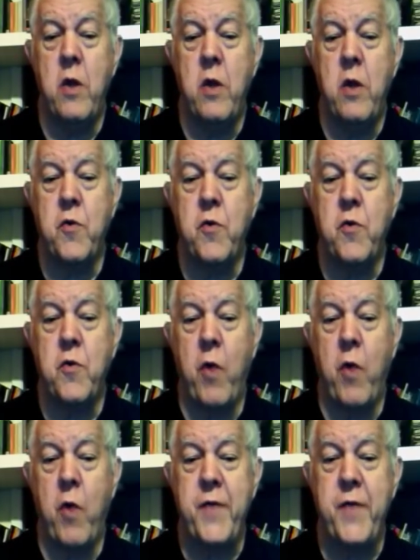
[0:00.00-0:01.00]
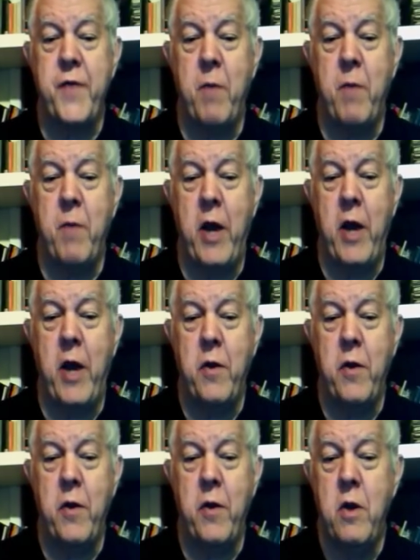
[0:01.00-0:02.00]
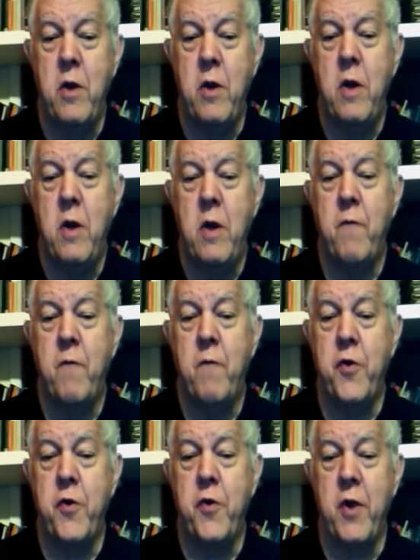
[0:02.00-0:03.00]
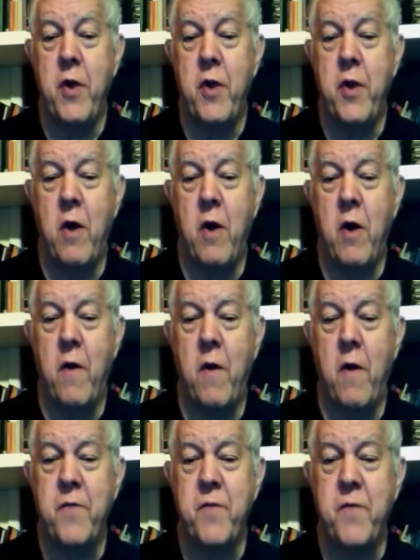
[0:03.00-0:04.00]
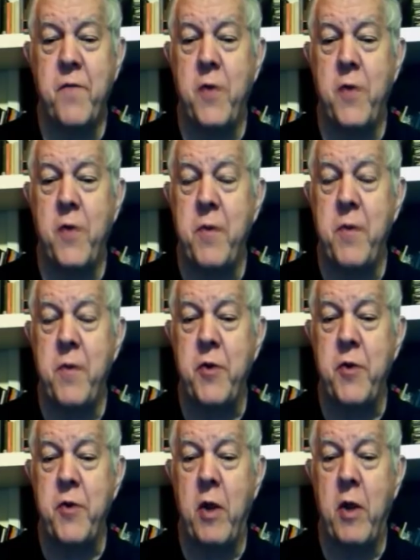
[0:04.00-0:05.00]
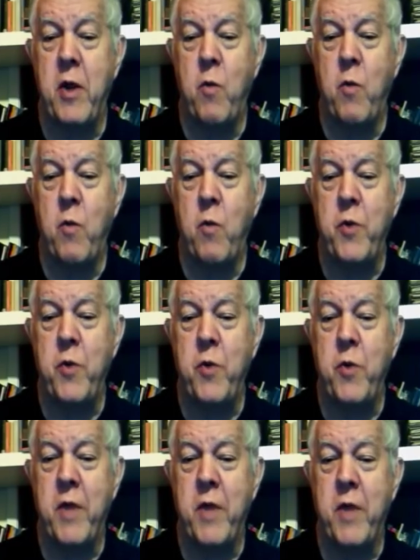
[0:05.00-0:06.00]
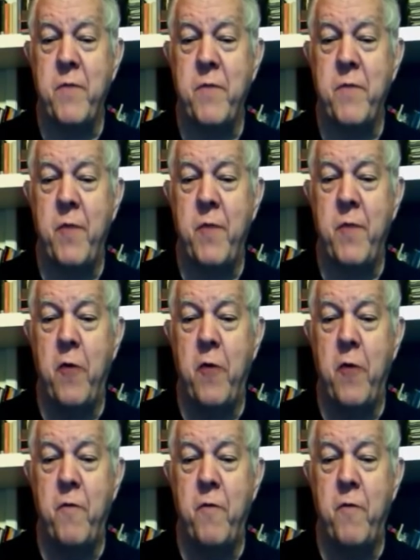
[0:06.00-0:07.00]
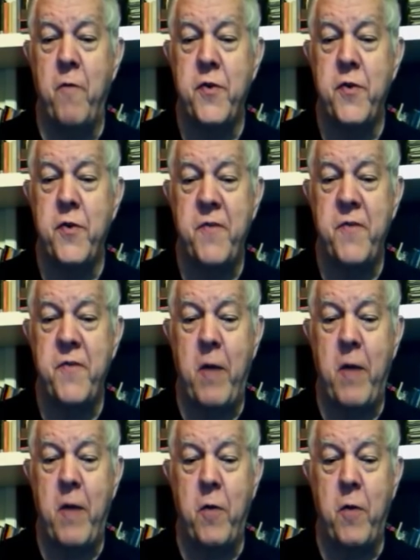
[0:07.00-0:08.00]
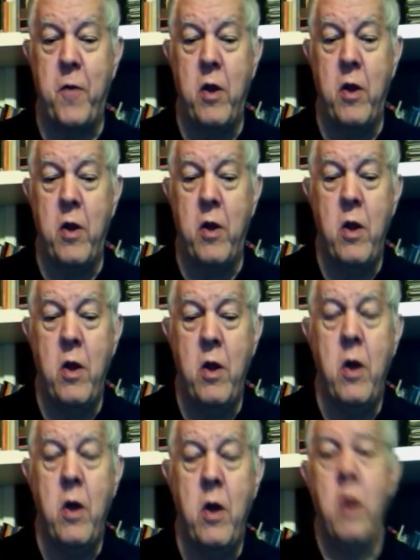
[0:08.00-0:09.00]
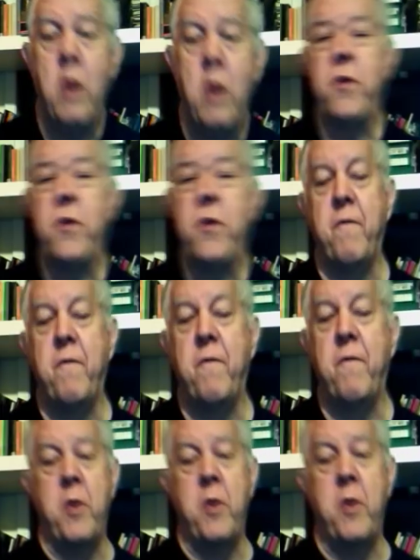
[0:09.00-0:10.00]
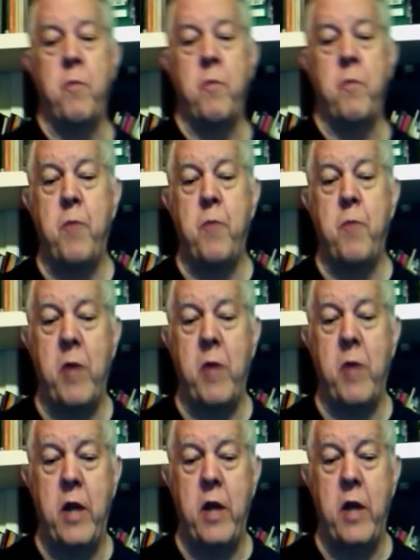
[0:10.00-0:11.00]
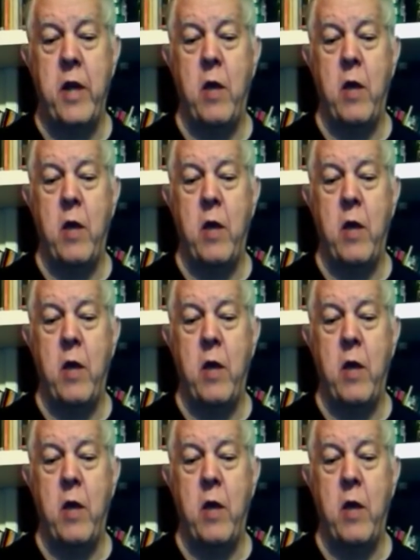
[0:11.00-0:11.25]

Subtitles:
Troy's and my version of solar system history and what you would get from some of the other versions of the Saturn theory, which have been promulgated. Now,